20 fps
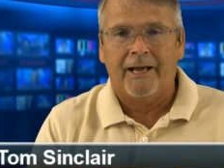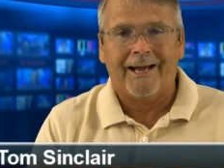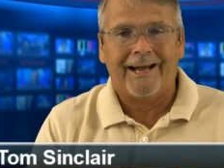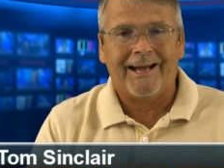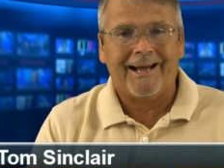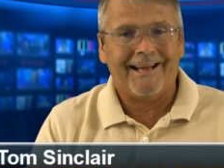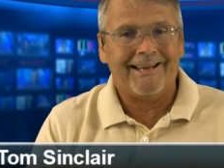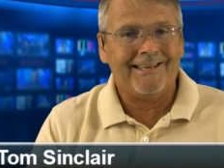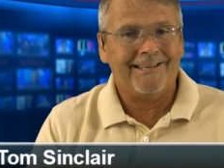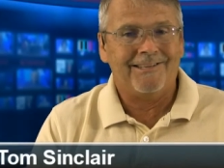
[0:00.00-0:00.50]

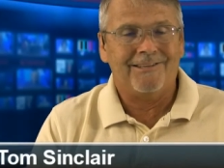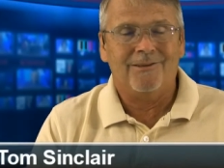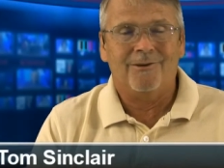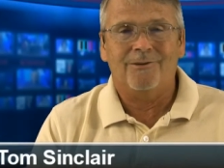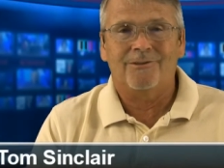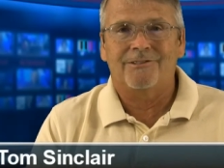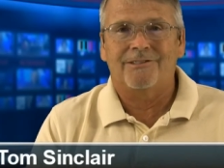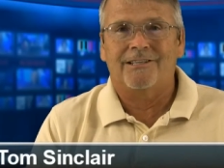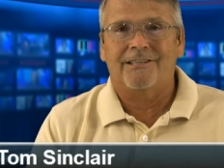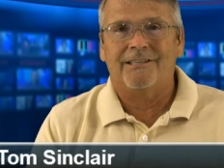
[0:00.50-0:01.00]
I didn't
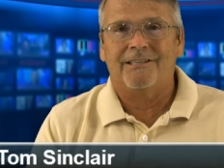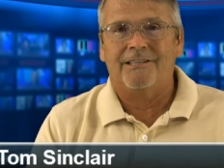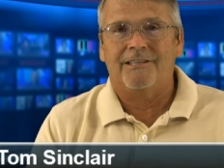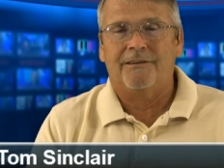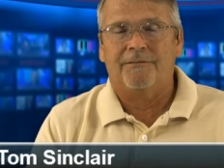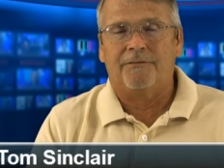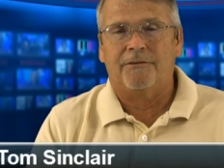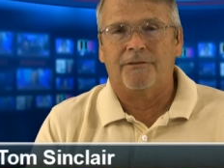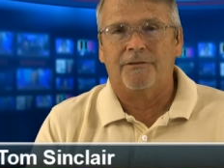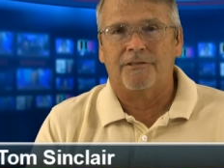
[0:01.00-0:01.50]
notice any
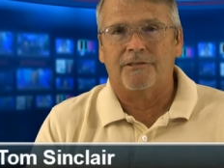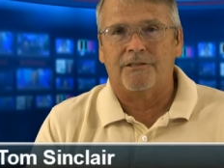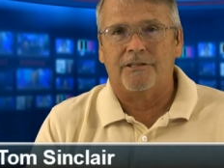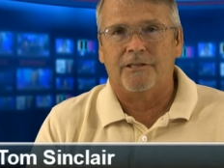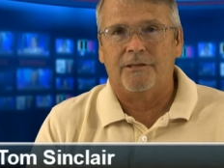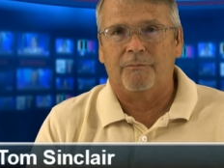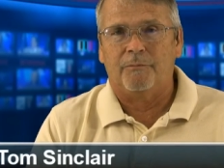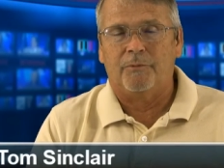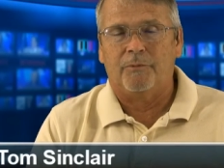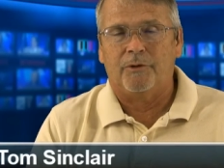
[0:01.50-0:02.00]
difference
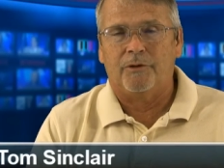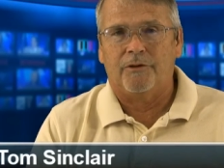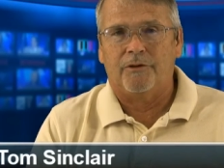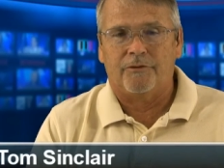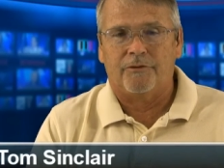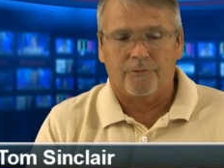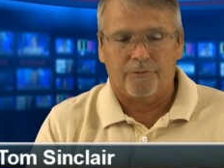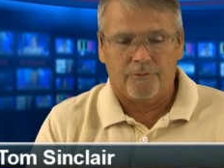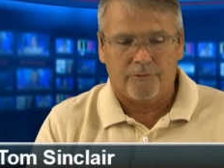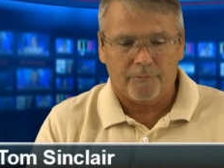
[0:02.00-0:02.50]
in putting
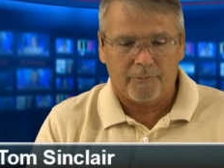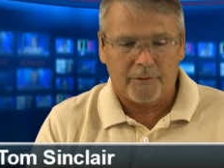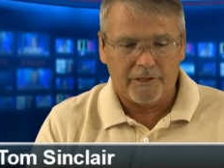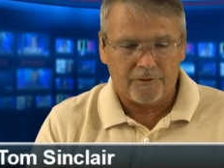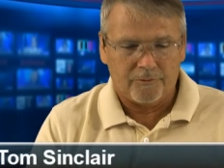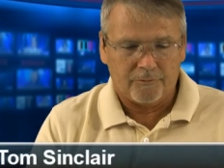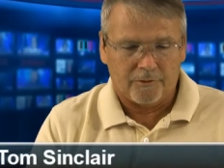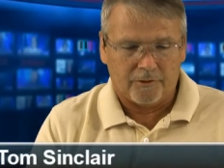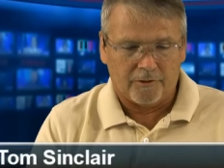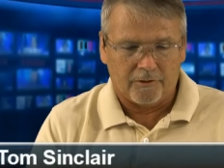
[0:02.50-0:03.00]
it through the
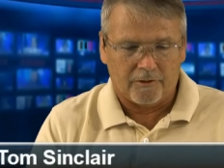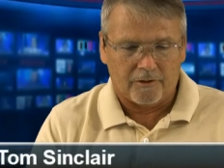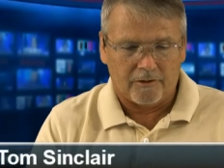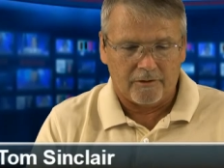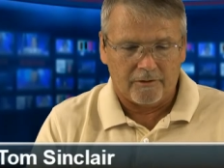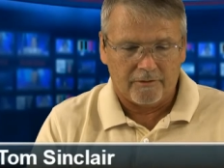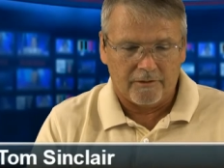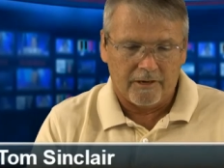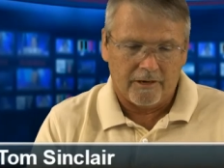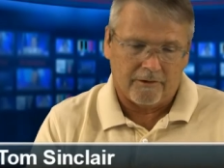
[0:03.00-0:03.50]
Magewell
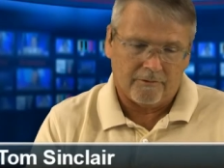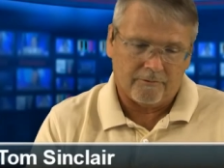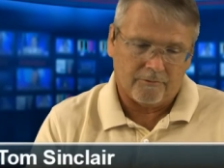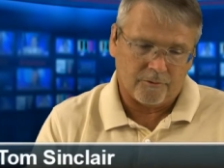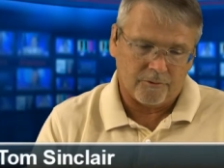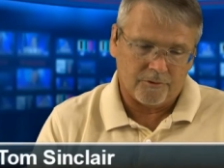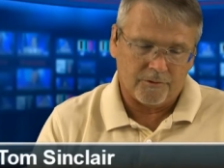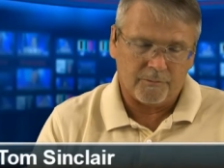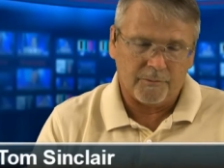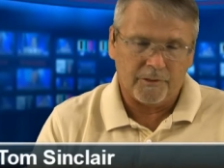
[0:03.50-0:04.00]
card. Now, of
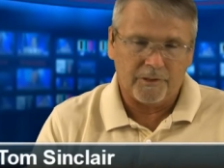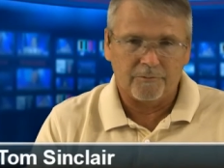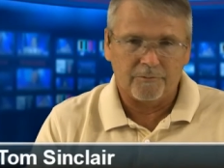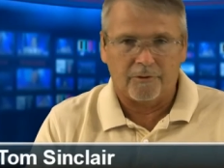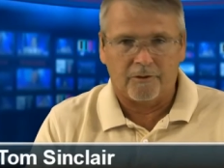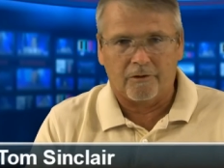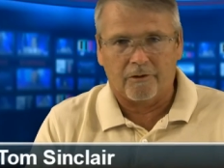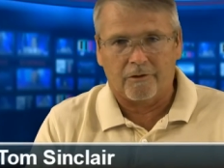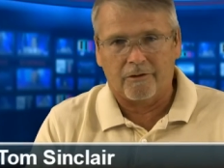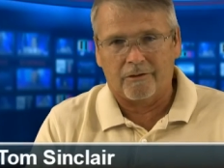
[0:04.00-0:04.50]
course, the
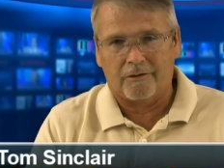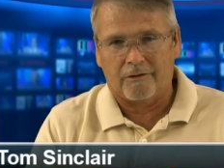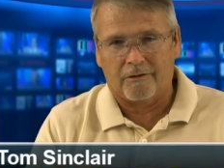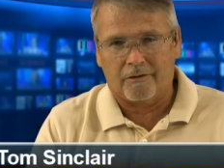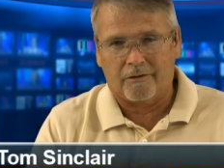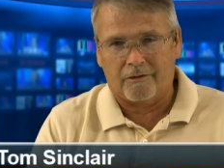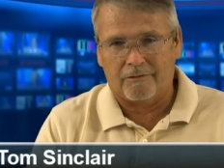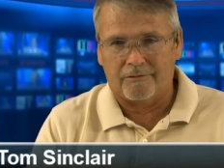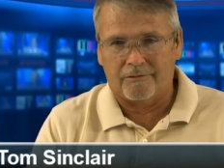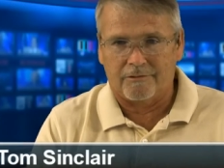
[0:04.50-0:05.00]
Magewell card
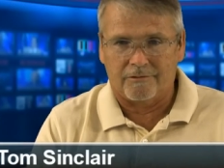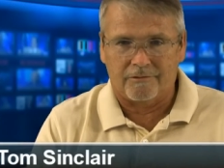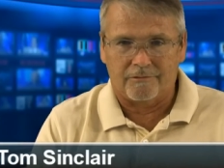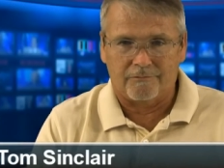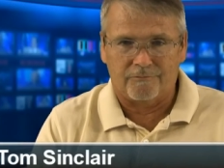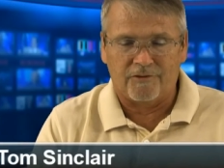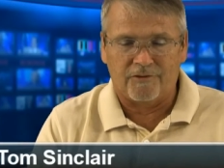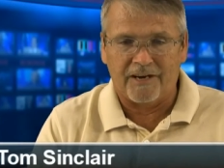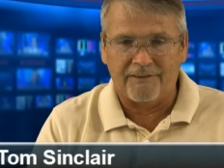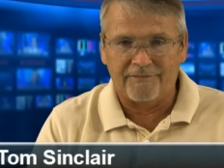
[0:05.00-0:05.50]

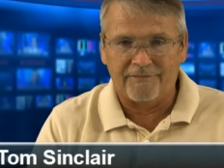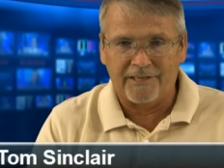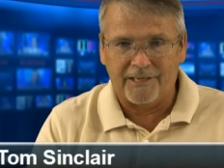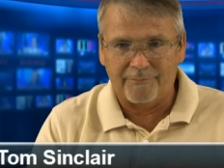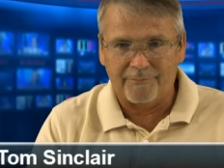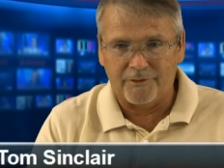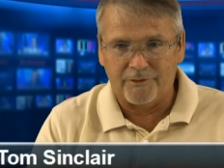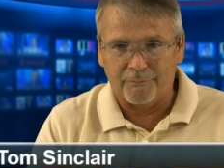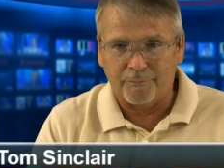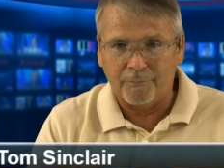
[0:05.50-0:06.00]
costs 5
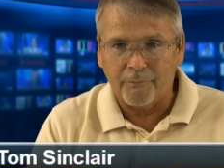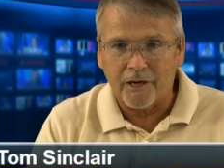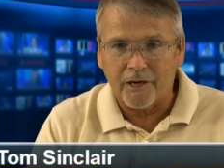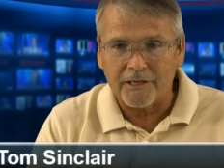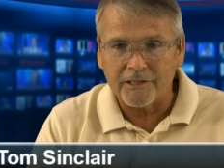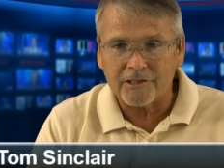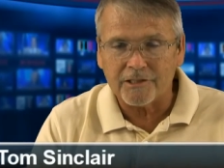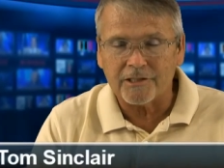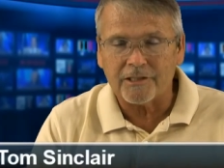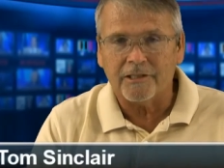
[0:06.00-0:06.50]
times as
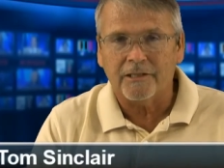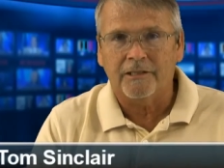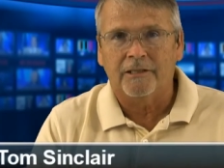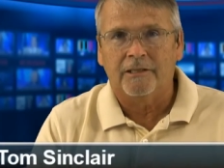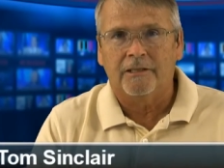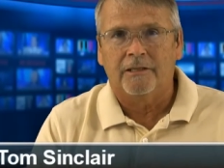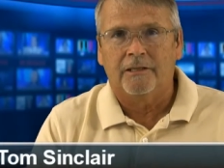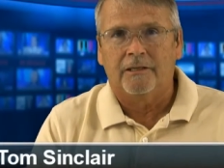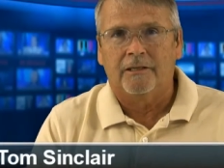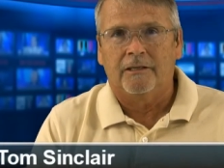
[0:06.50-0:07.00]
much.
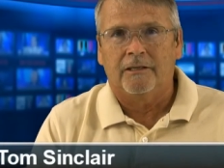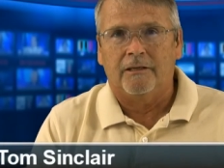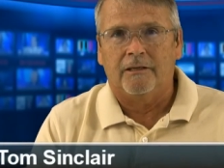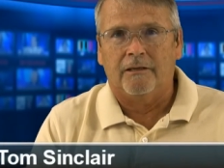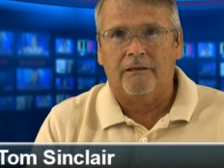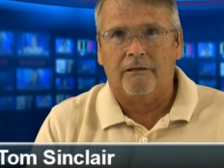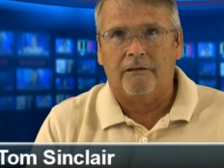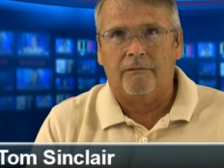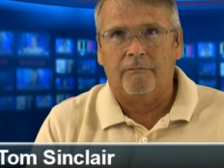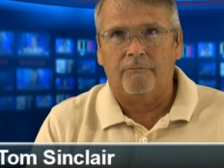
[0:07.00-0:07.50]

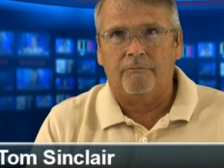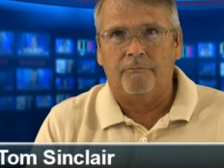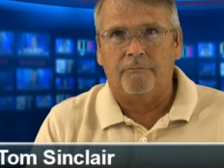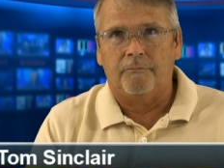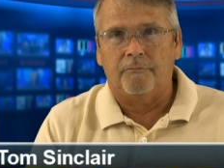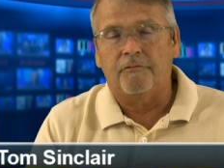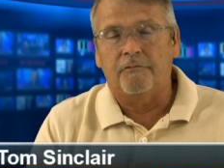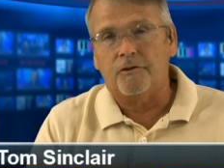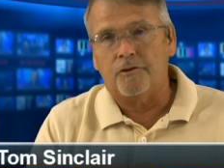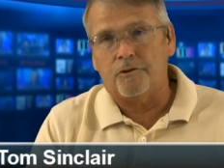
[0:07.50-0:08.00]

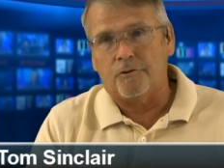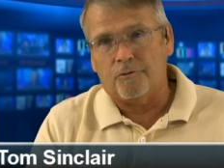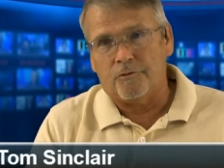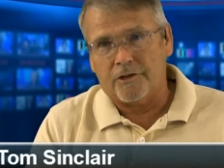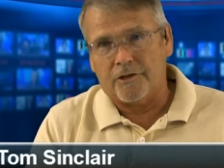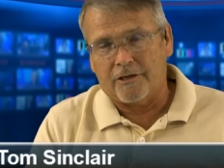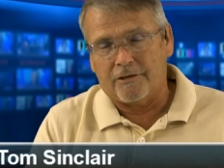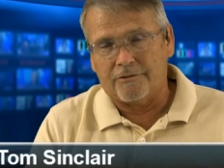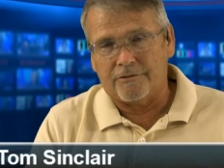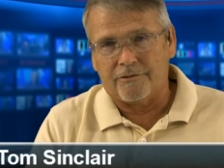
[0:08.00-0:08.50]
For 2
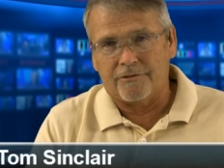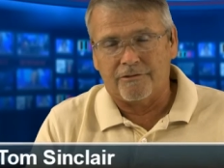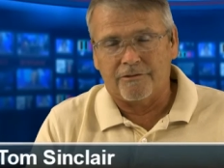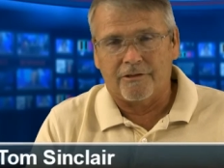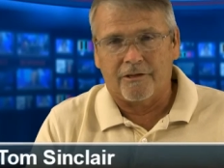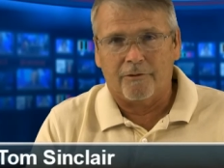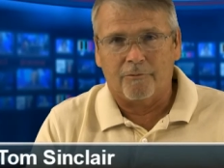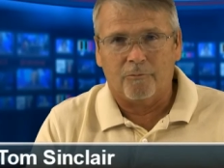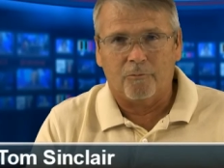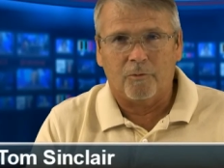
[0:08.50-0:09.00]
channels
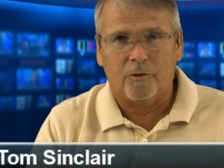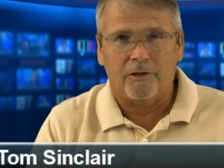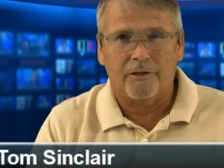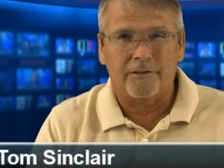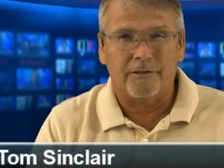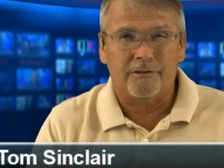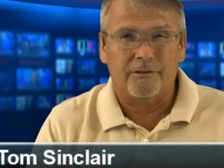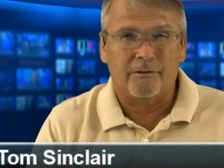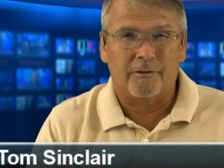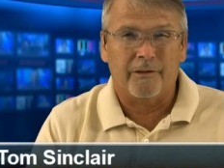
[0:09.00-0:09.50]
instead of
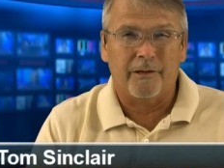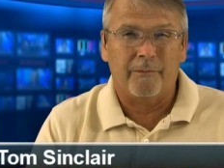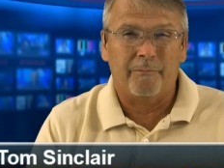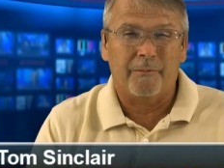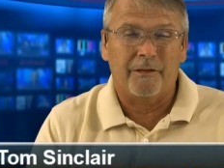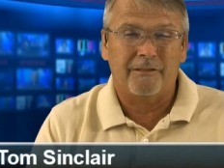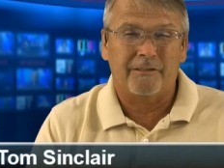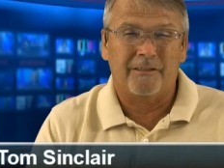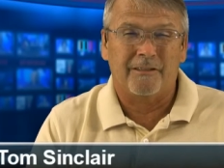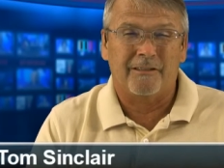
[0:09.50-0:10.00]
1, so that
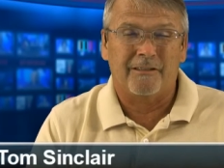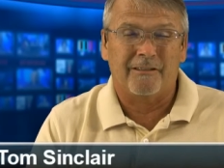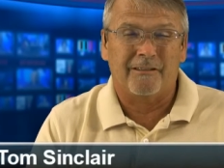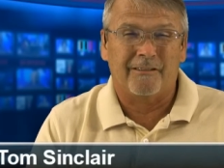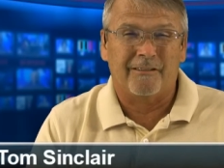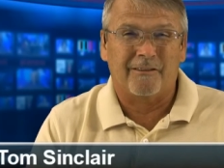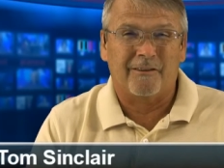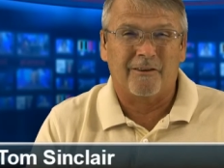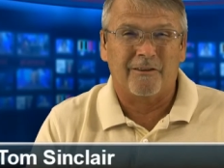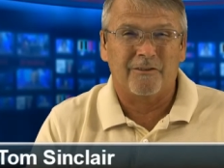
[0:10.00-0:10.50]
makes it
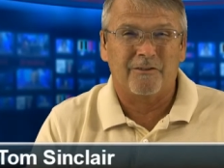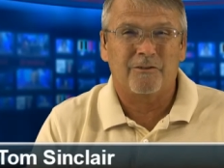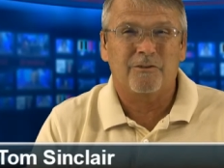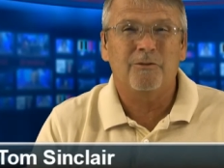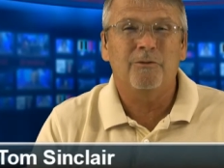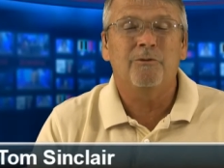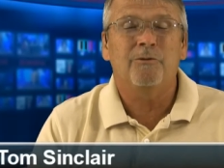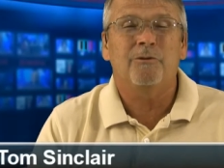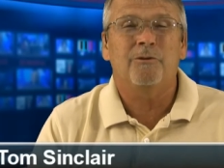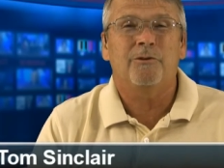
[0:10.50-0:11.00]
cost
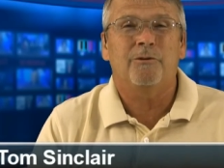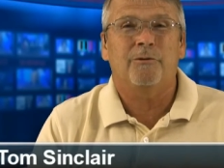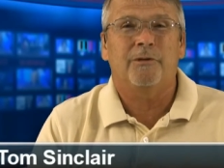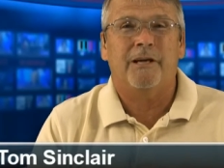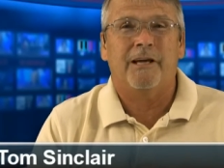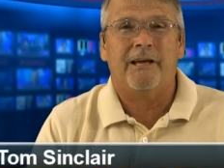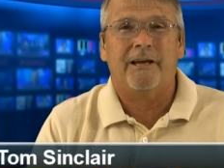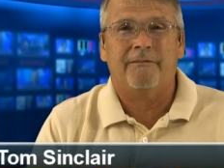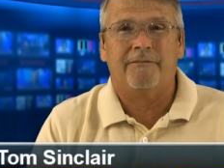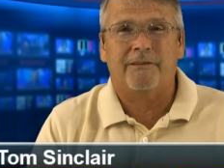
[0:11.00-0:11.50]

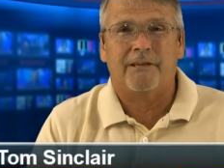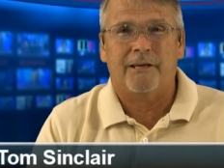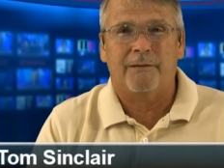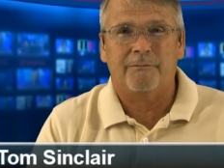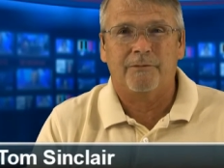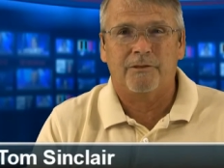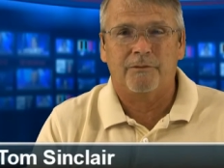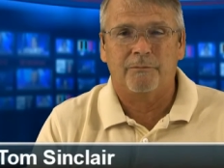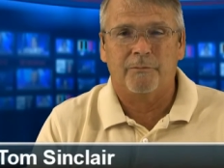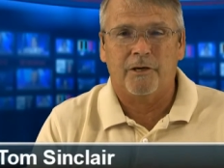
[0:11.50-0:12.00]
2.5
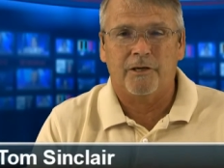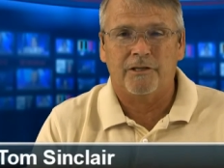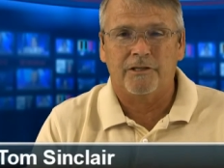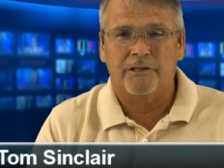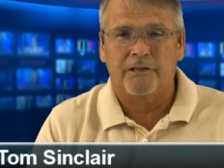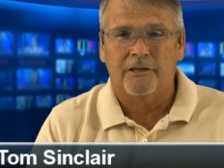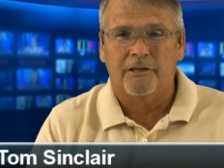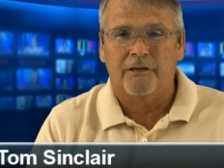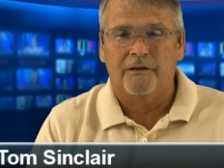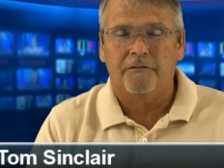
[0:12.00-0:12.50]
times as
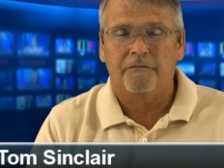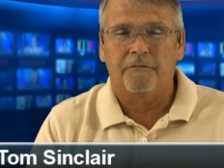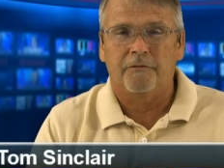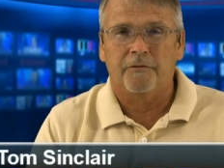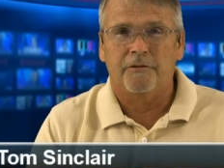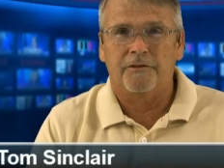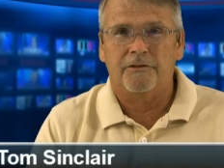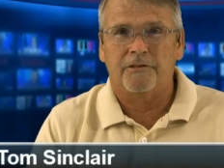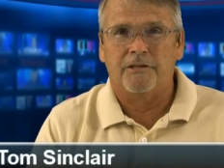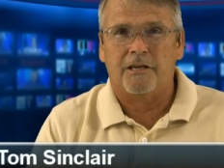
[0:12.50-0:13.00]
much
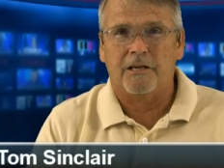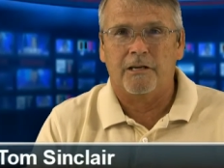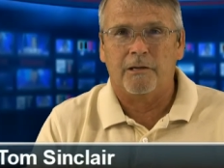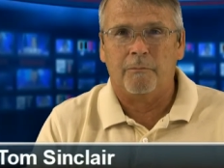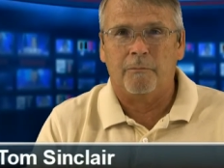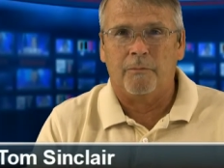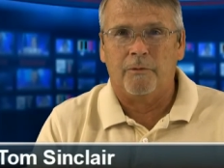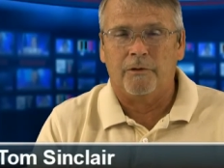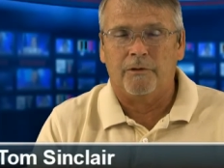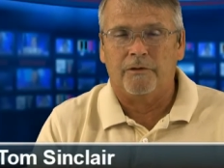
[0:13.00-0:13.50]
for the
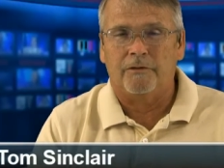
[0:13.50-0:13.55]
same